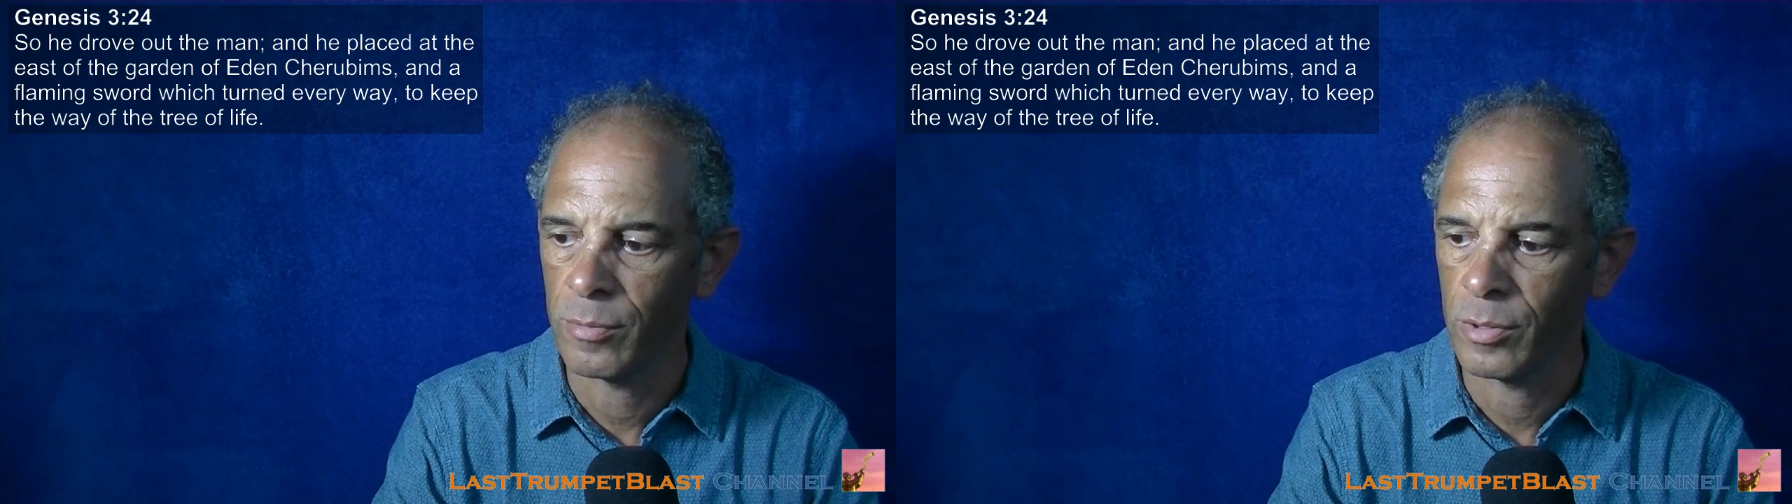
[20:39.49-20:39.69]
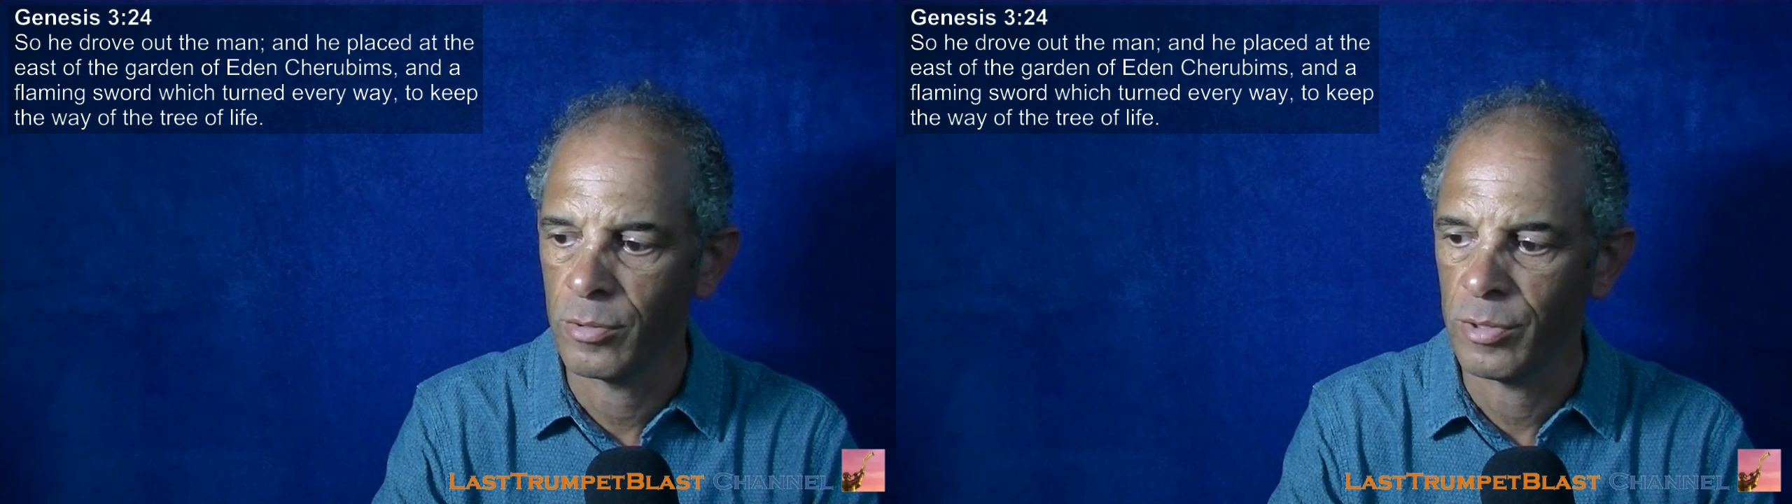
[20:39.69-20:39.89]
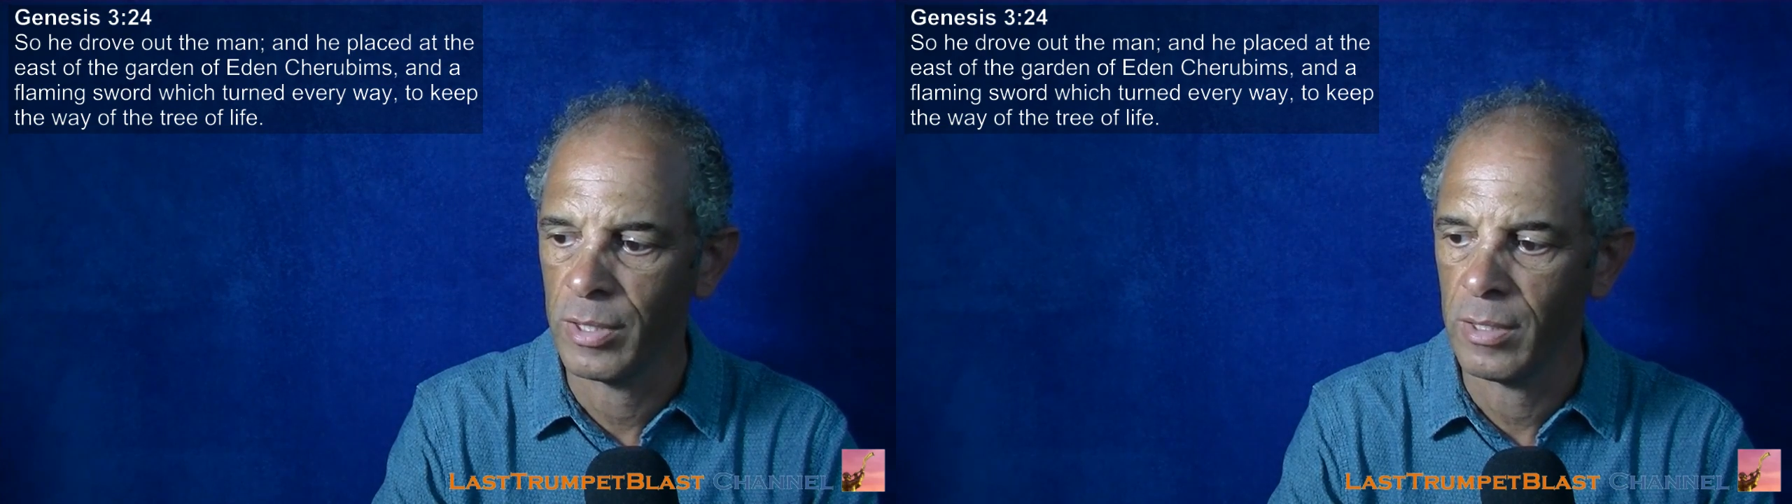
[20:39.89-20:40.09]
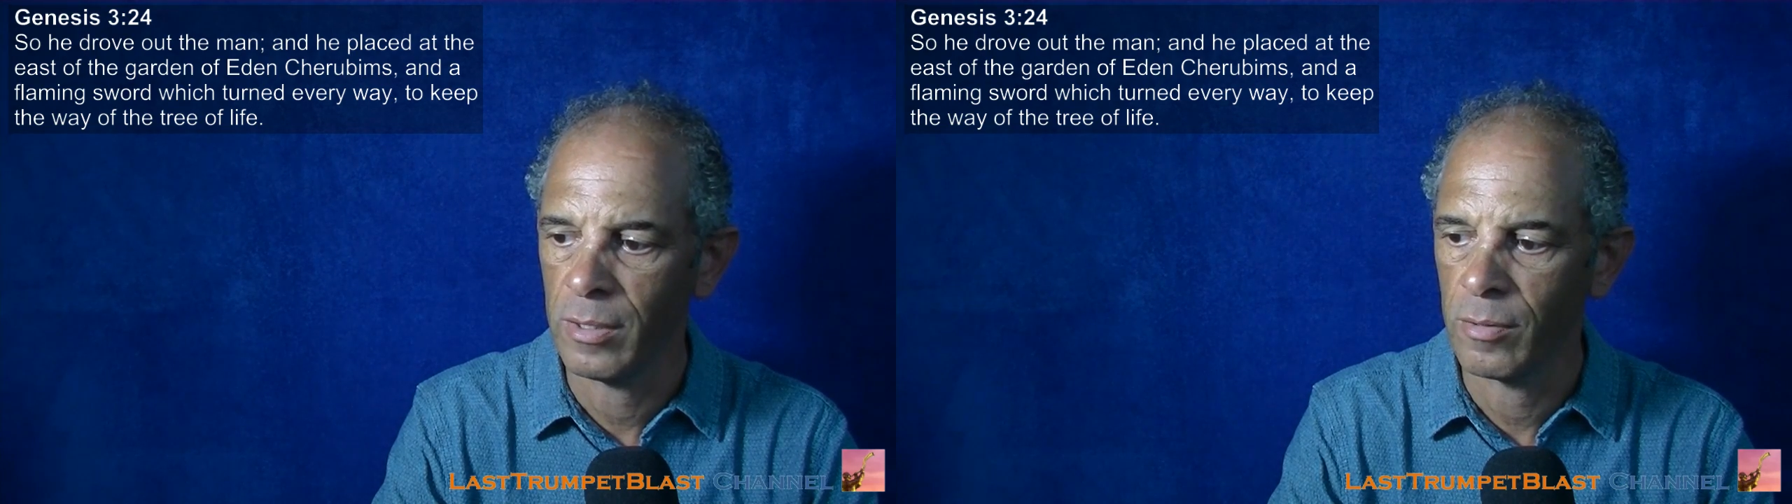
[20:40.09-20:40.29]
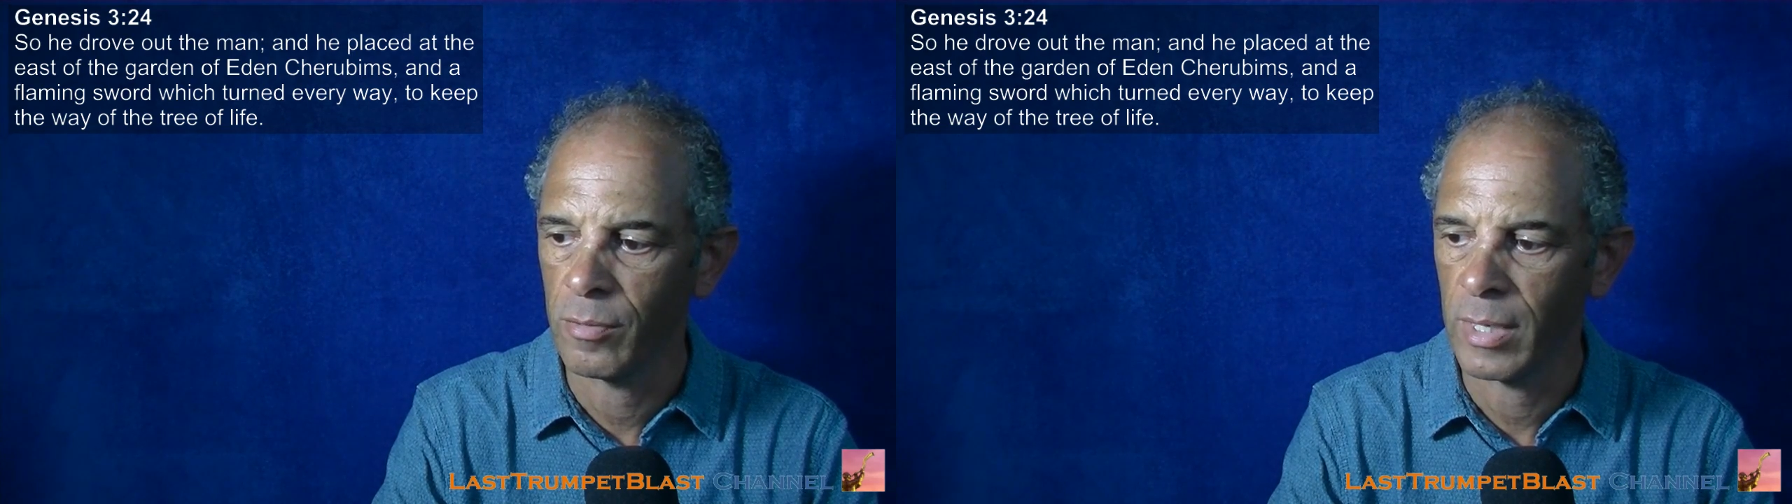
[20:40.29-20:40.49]
of the
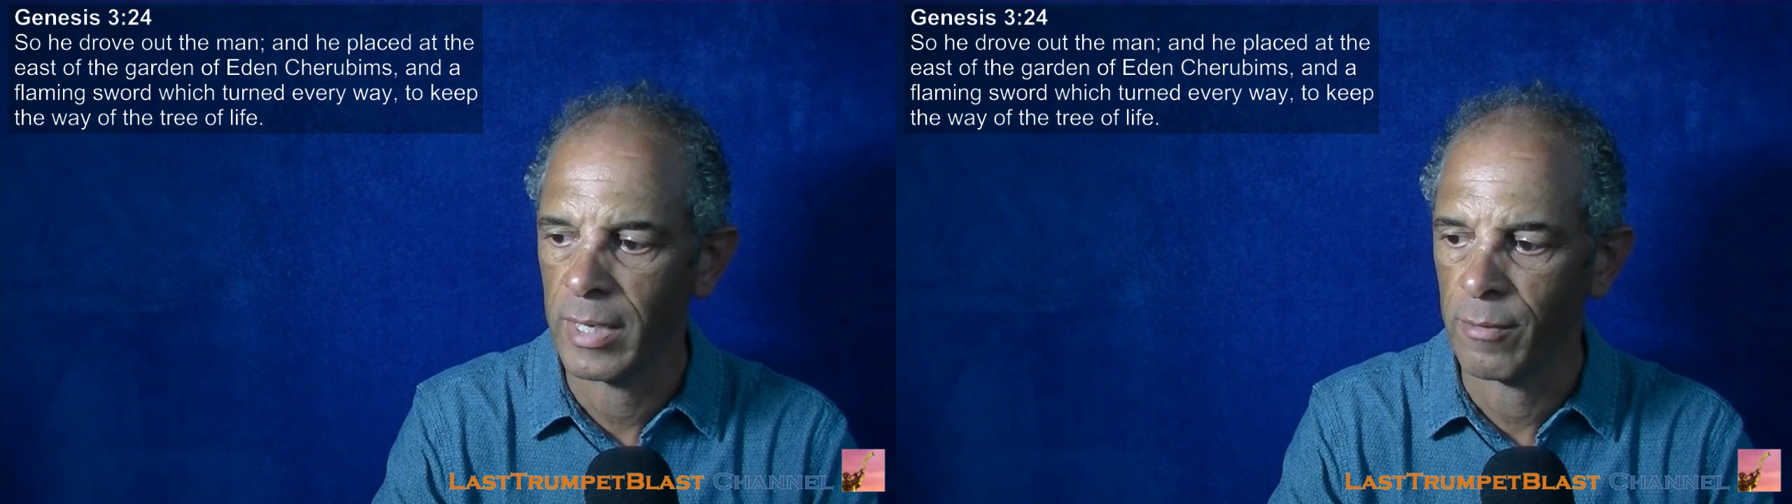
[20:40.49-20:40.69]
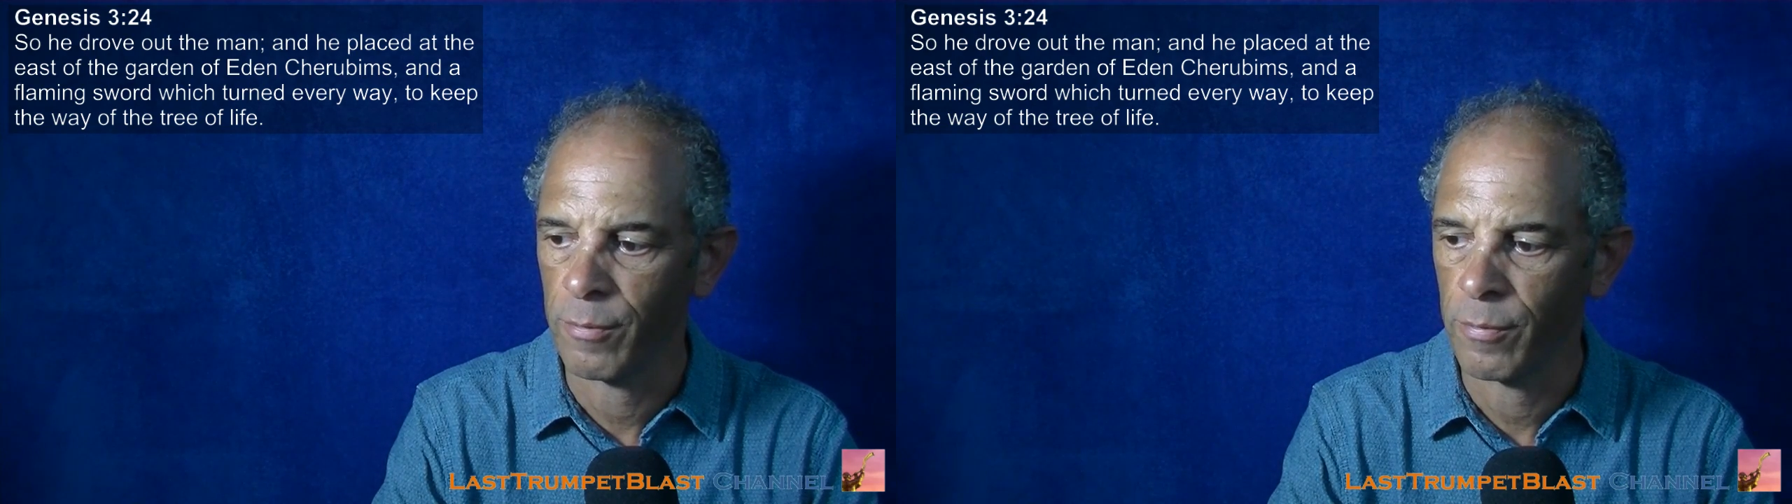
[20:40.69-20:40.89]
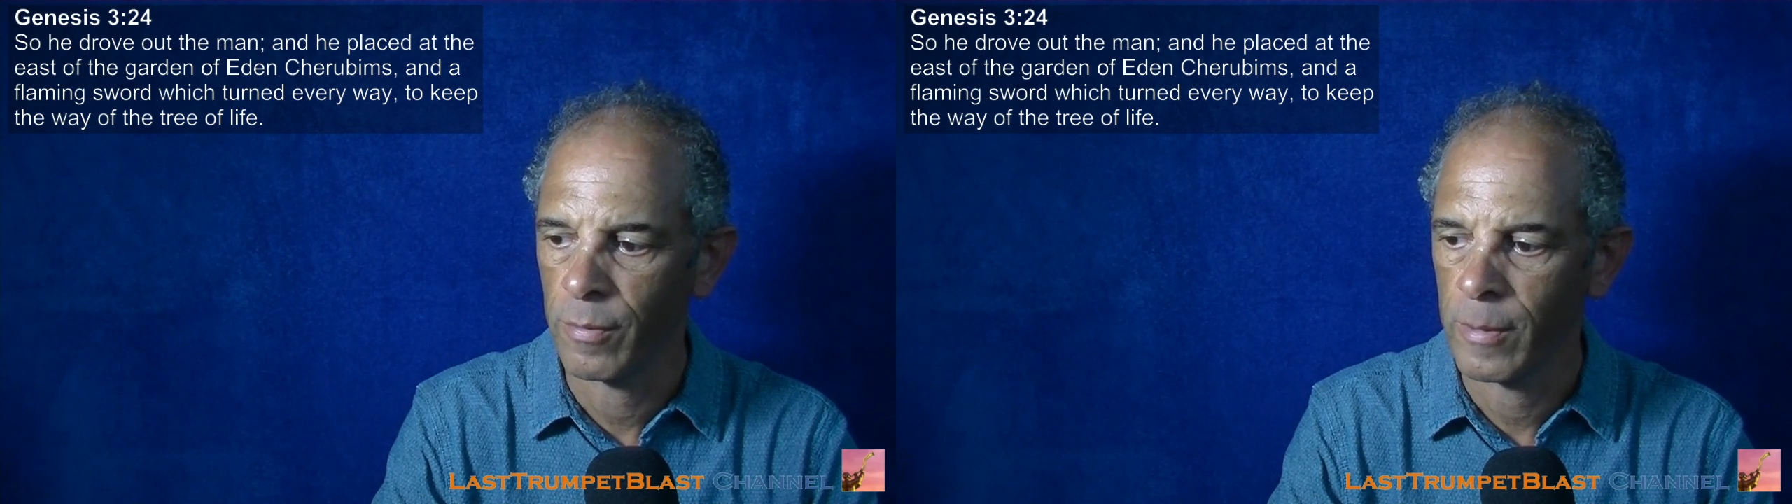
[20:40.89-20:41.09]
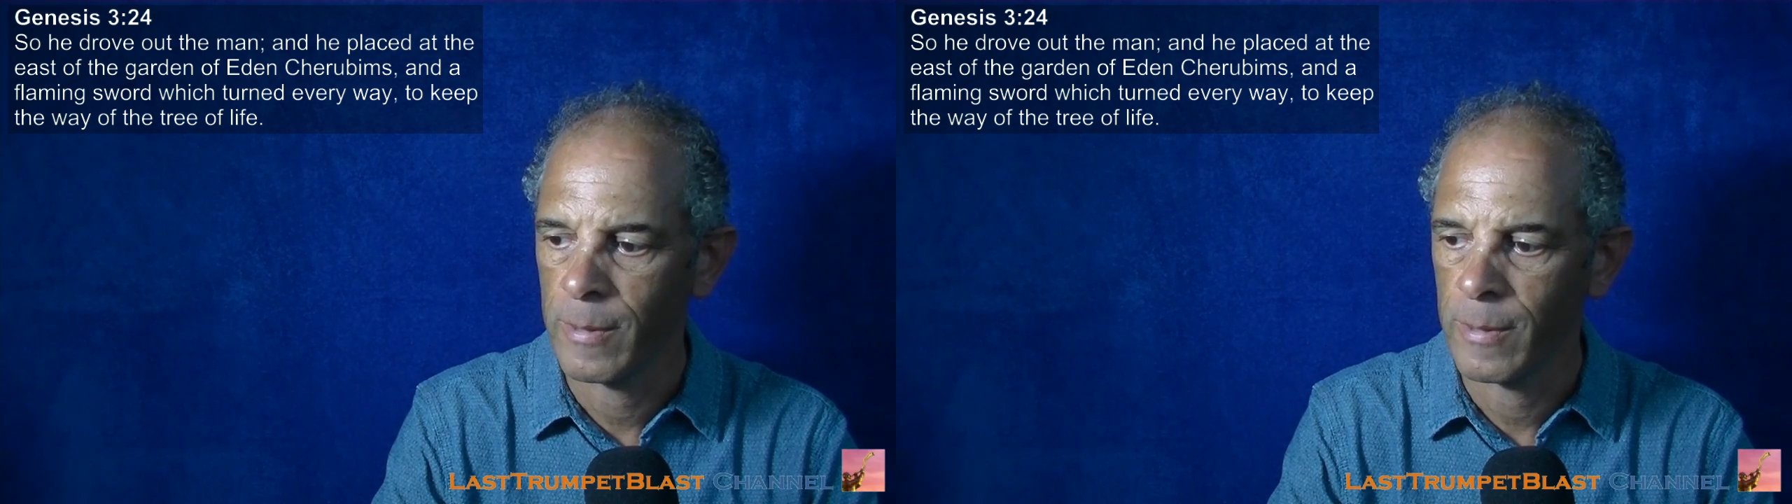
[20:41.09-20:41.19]
tree of life.